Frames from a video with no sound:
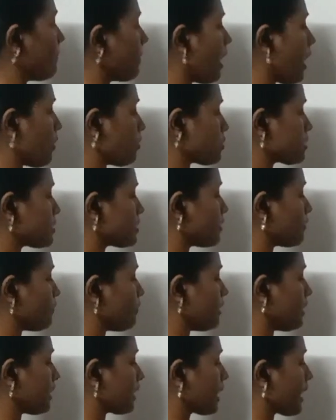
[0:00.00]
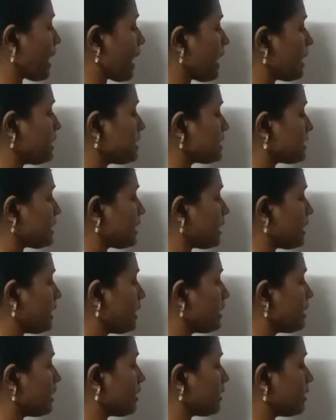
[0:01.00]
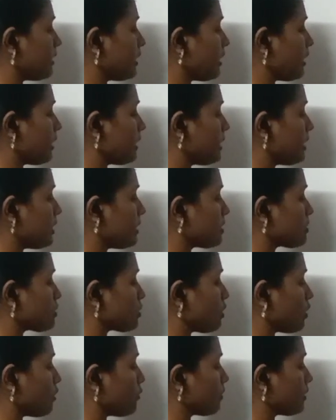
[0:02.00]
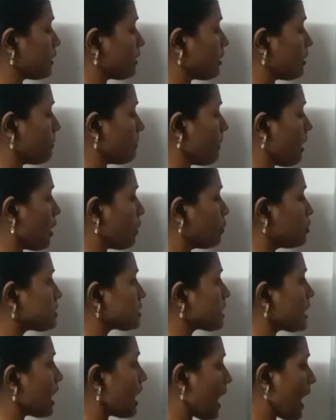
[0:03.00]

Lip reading: mouse. We can see the ears of the mouse